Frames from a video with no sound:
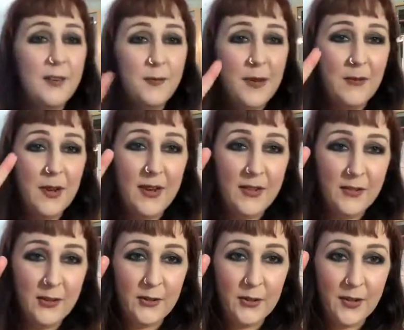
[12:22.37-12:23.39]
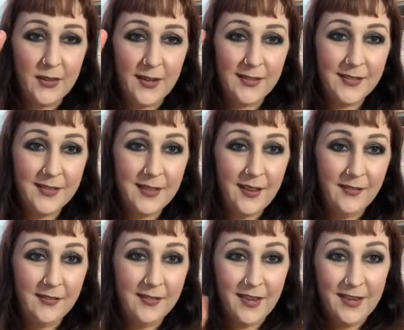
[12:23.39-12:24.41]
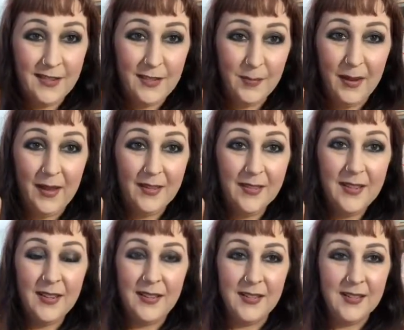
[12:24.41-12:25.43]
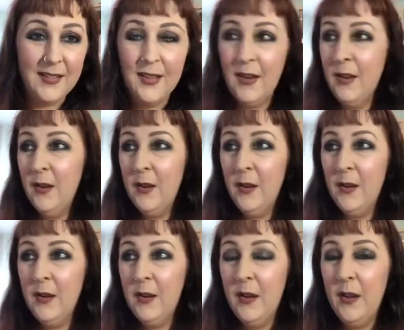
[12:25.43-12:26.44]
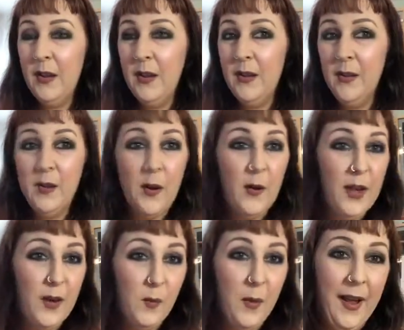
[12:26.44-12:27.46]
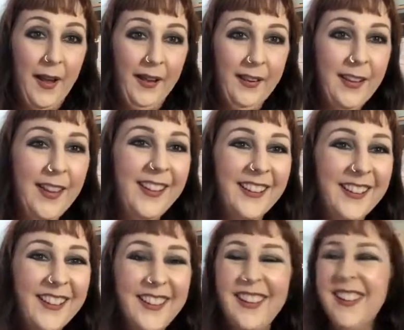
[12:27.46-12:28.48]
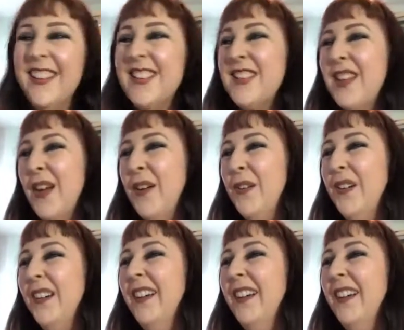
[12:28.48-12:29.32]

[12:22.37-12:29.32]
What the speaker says: favorite answer to things other than it depends is okay, why? So